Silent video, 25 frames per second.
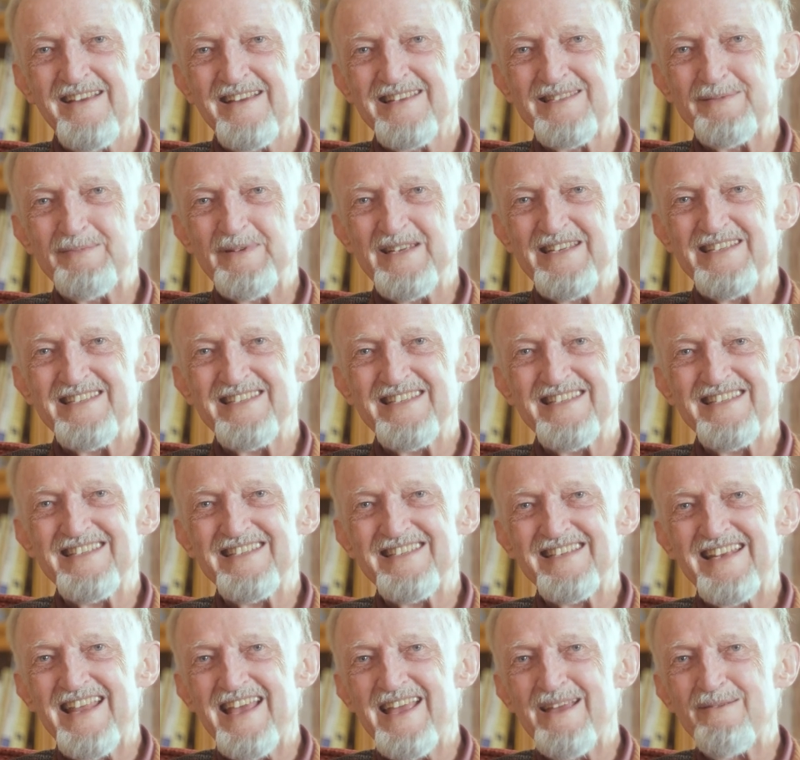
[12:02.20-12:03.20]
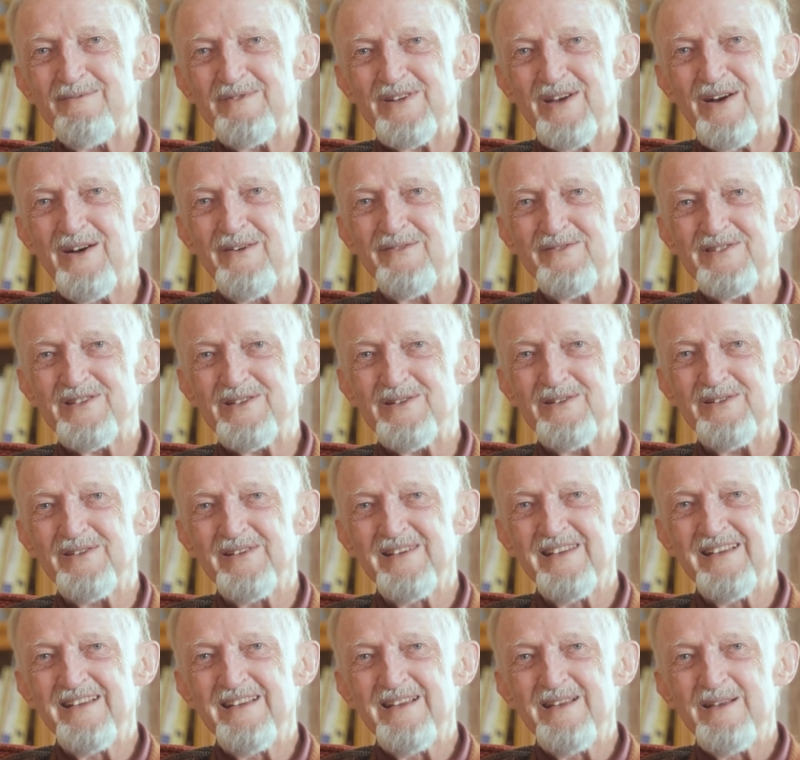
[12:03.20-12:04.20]
a species named after you,
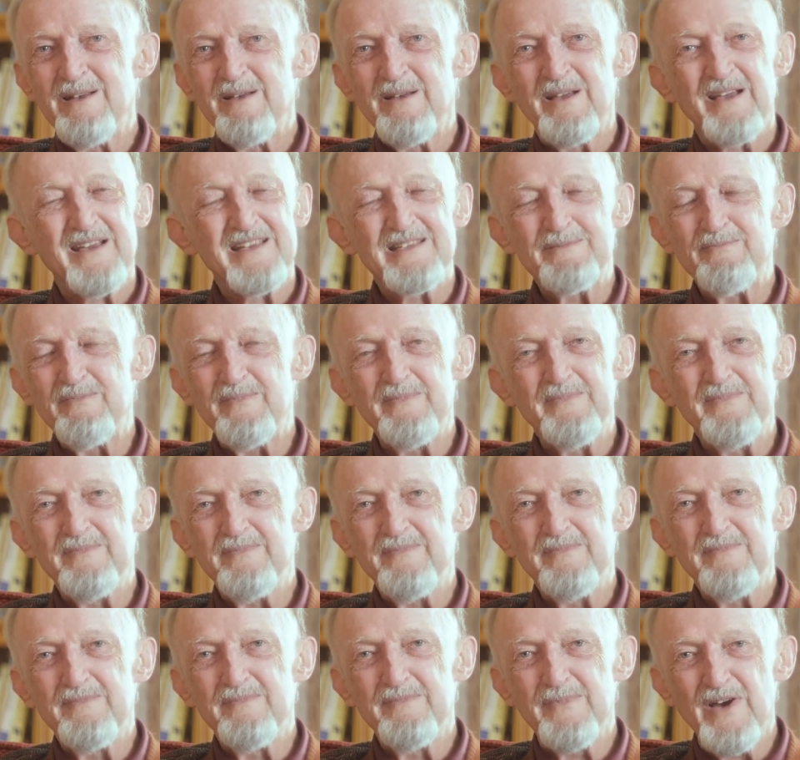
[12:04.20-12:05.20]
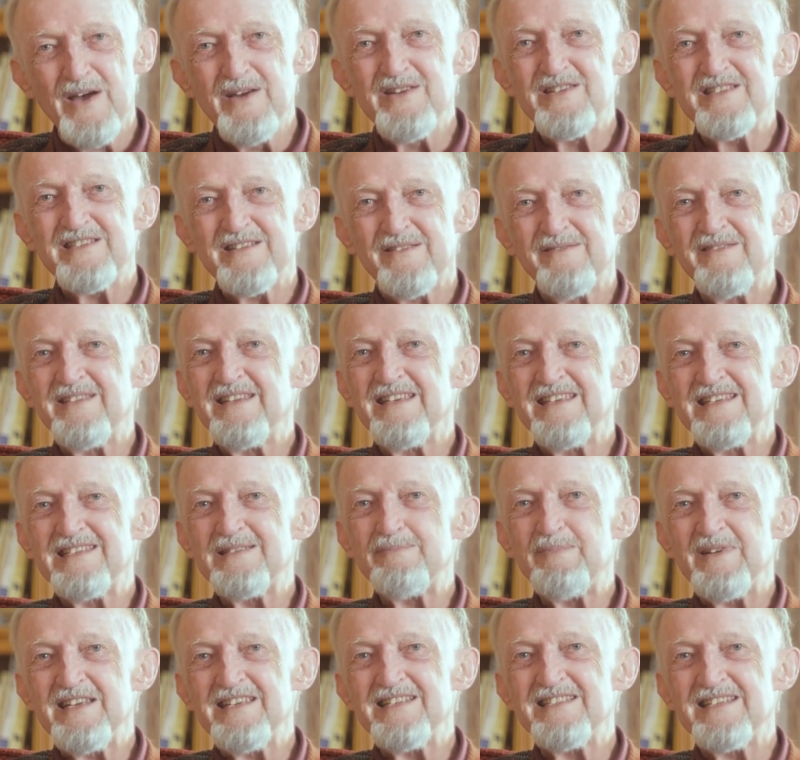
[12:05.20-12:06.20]
as most of these
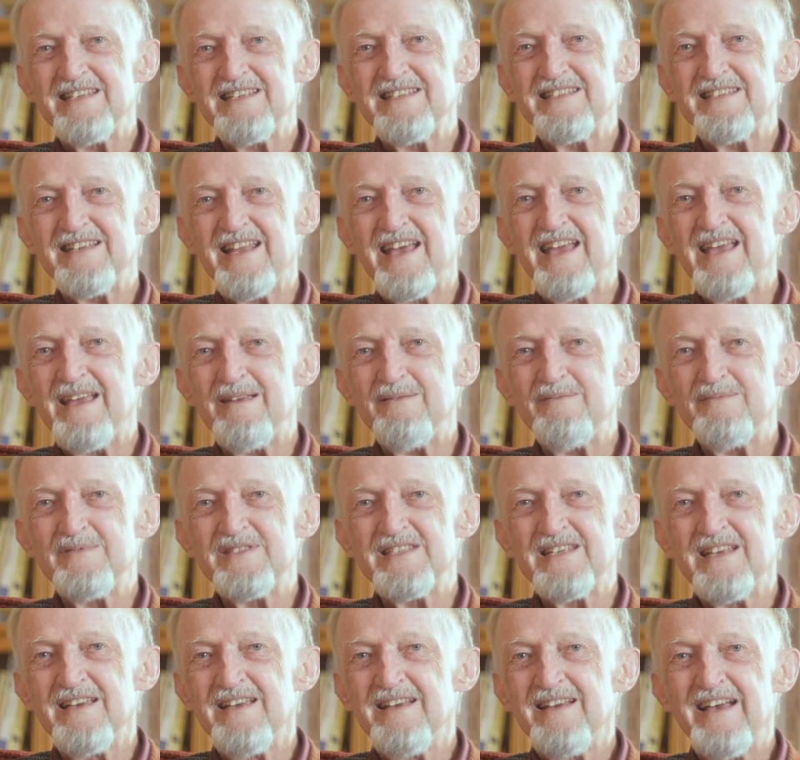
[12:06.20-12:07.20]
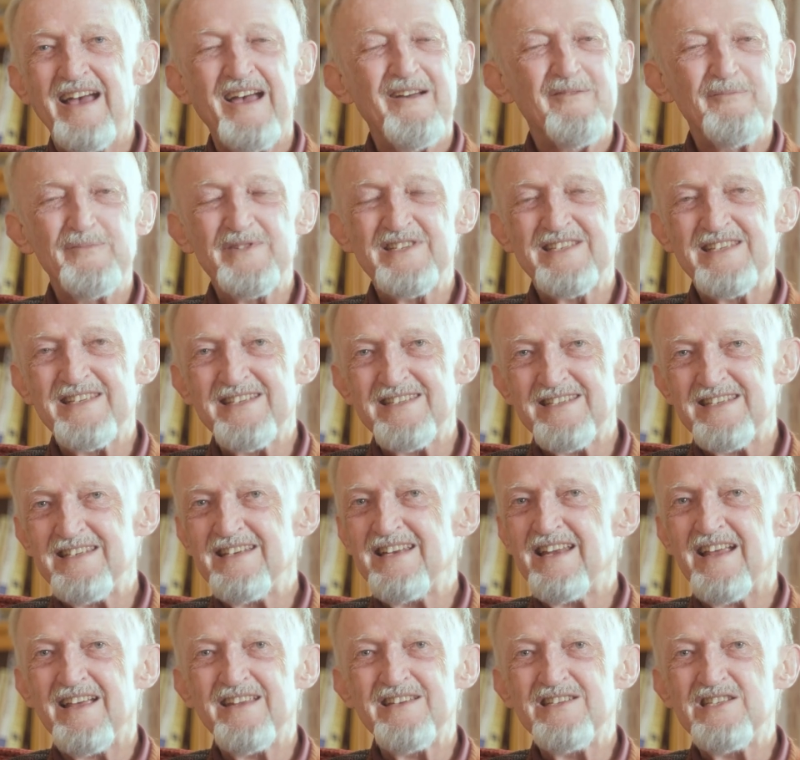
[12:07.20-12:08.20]
species names have
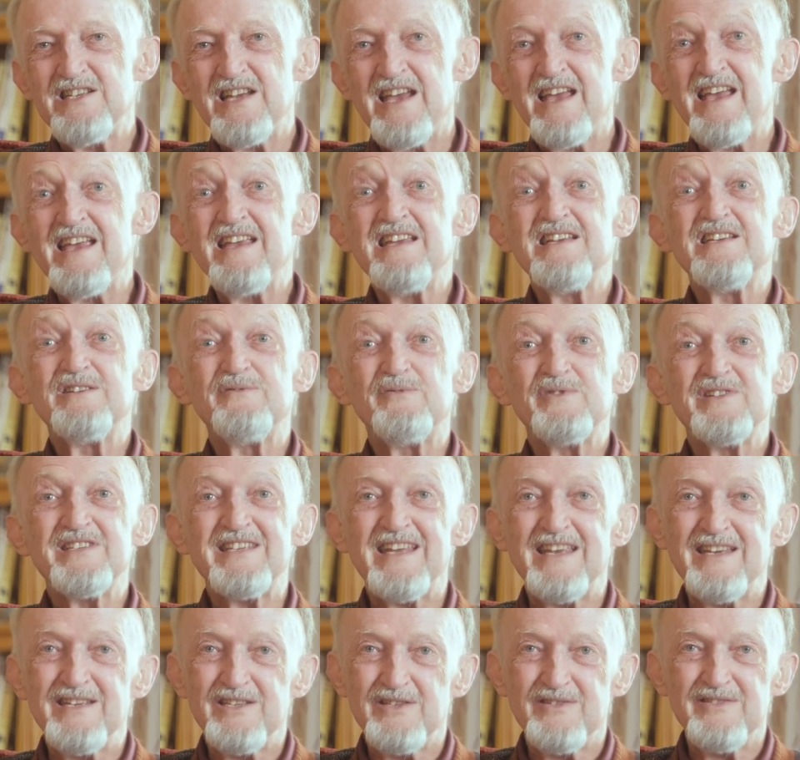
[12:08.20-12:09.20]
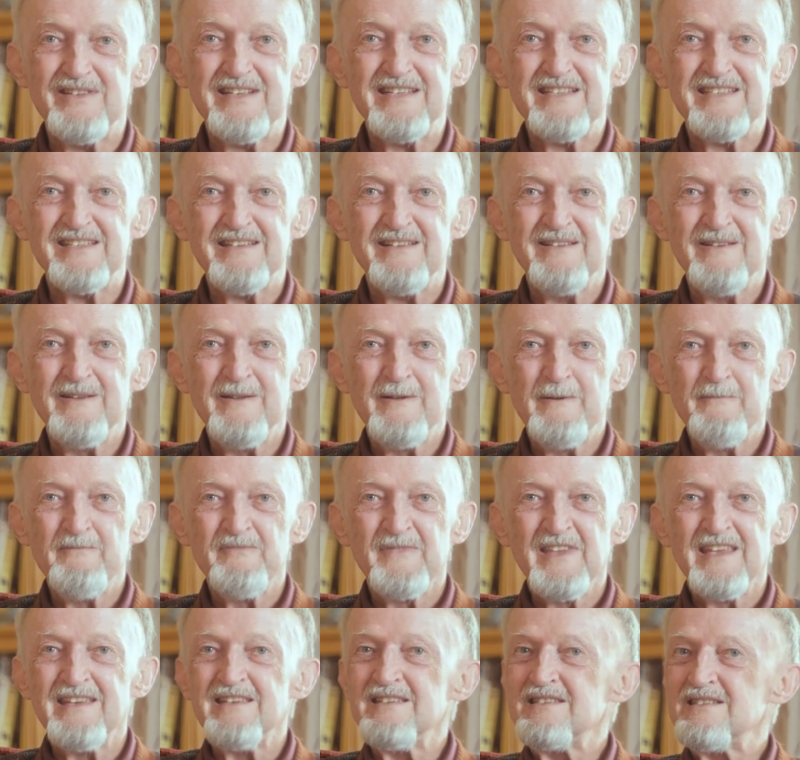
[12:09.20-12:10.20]
persisted unchanged for centuries.
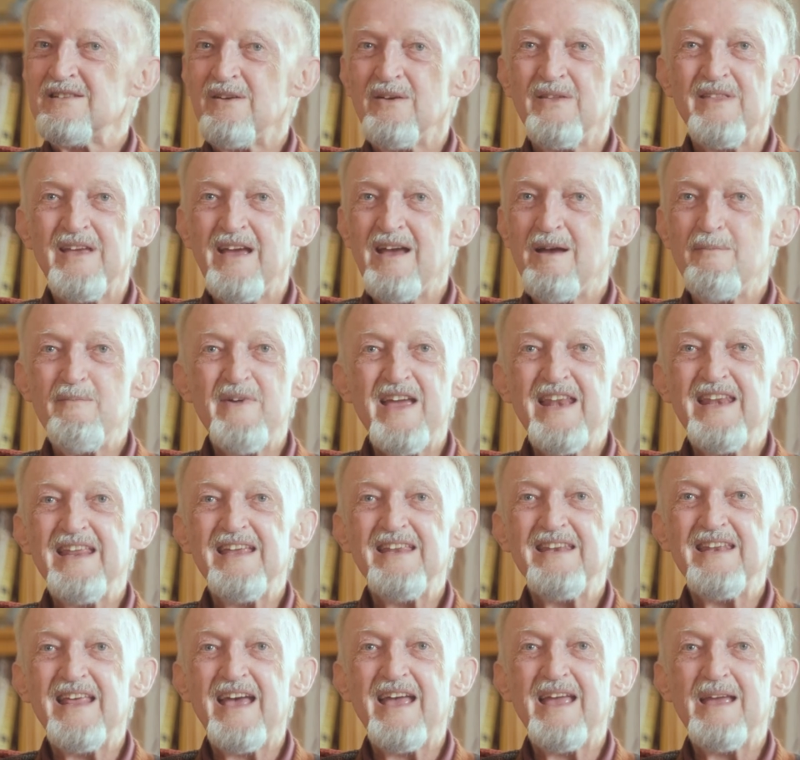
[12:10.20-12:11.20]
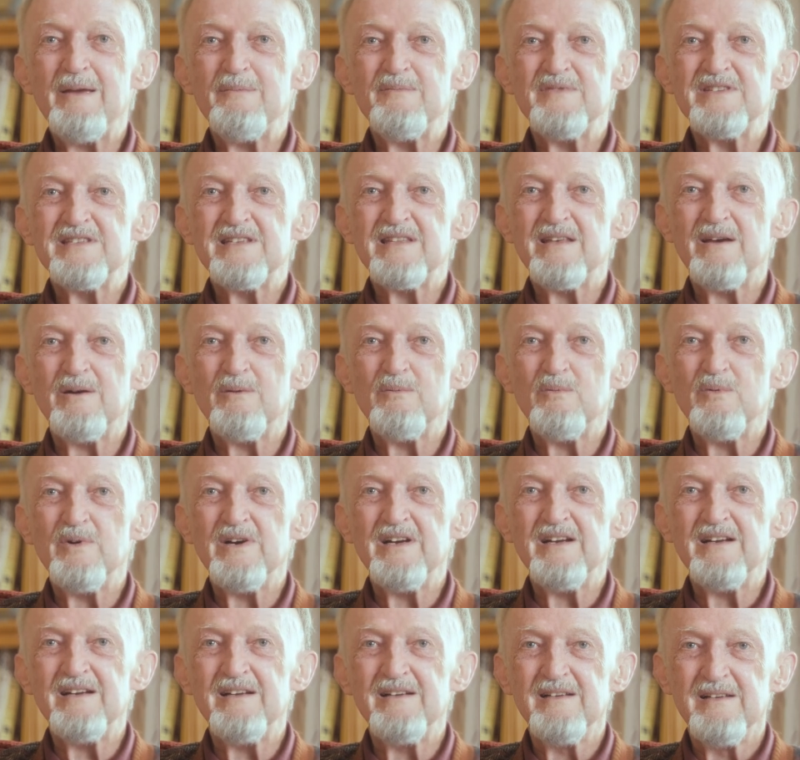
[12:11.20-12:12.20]
So there are many names that
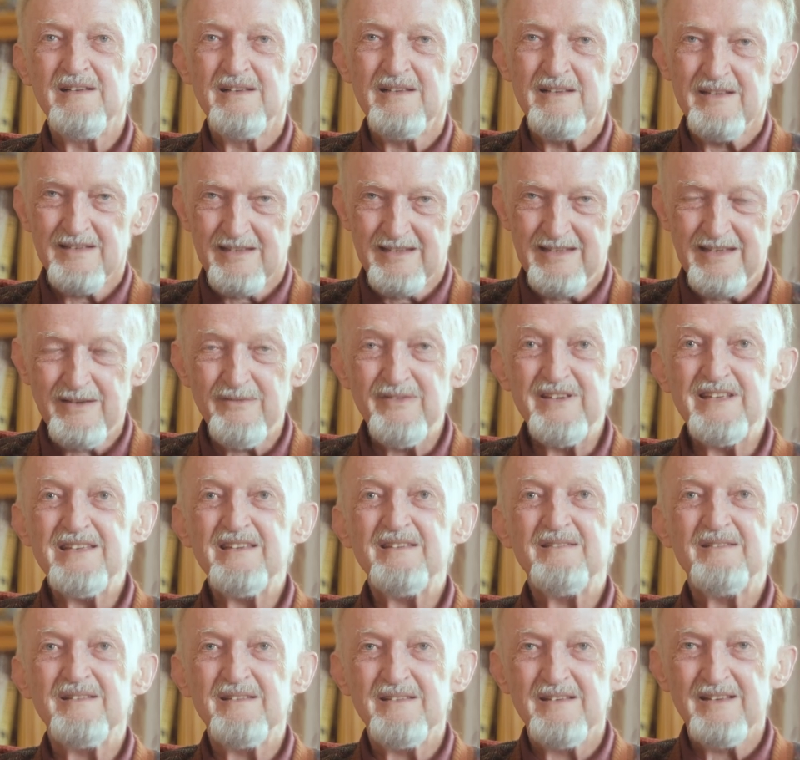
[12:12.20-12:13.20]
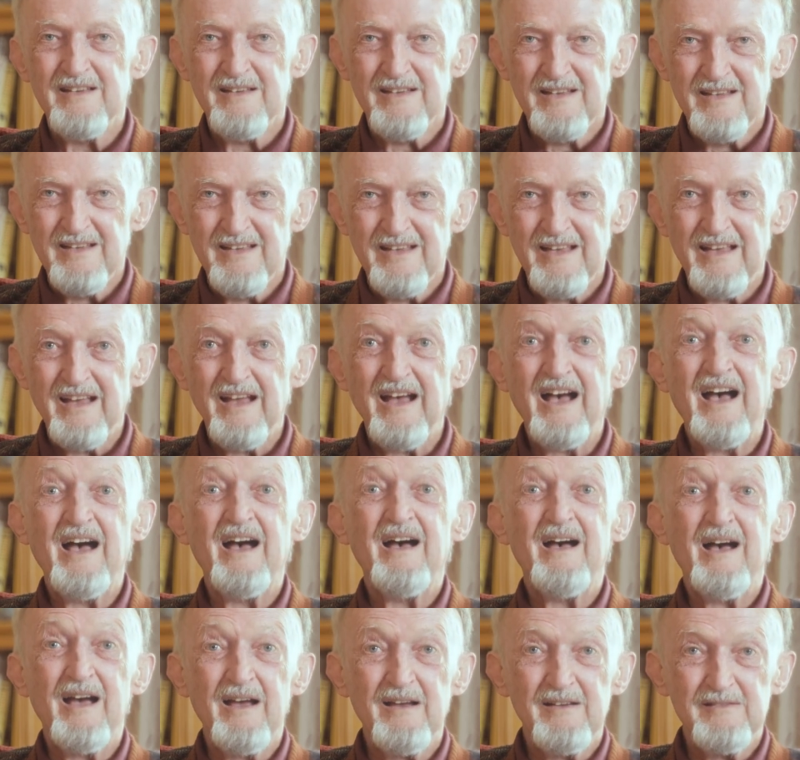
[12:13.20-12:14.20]
were given,
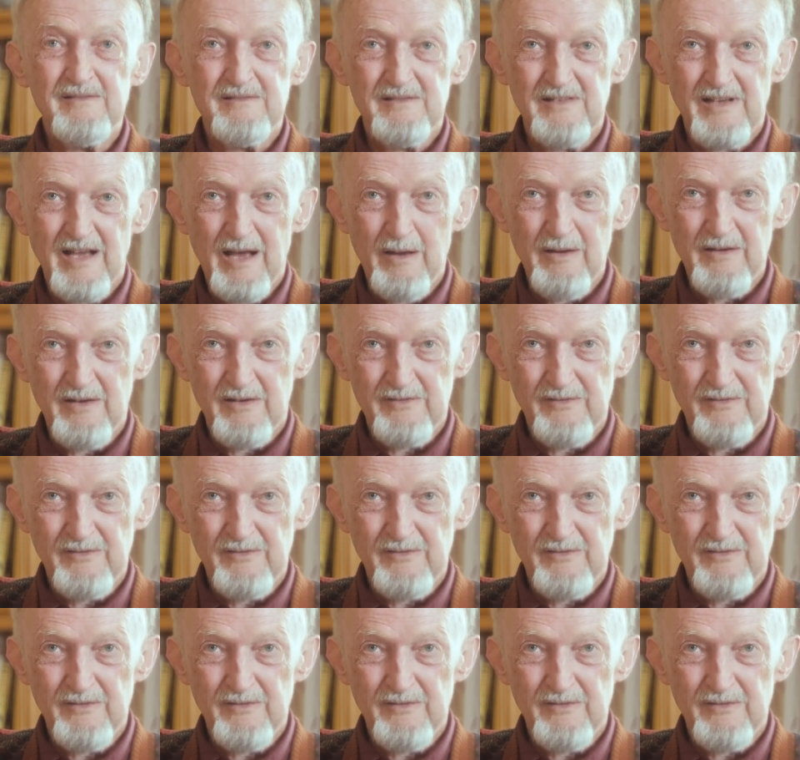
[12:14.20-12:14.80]
uh, uh